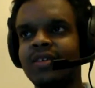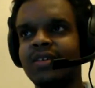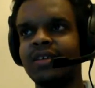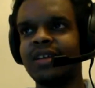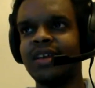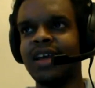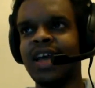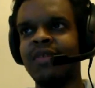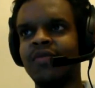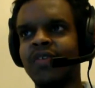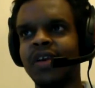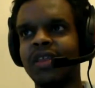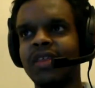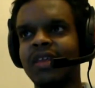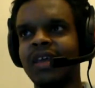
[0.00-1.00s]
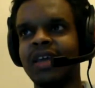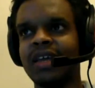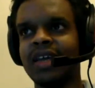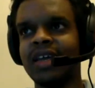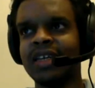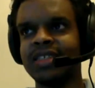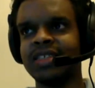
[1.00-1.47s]
everything
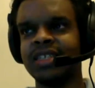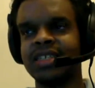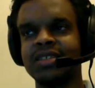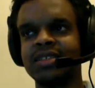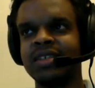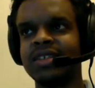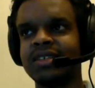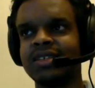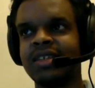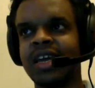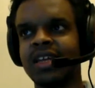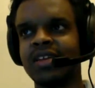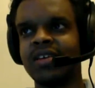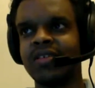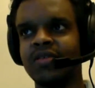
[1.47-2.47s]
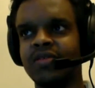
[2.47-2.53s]
is just in a state of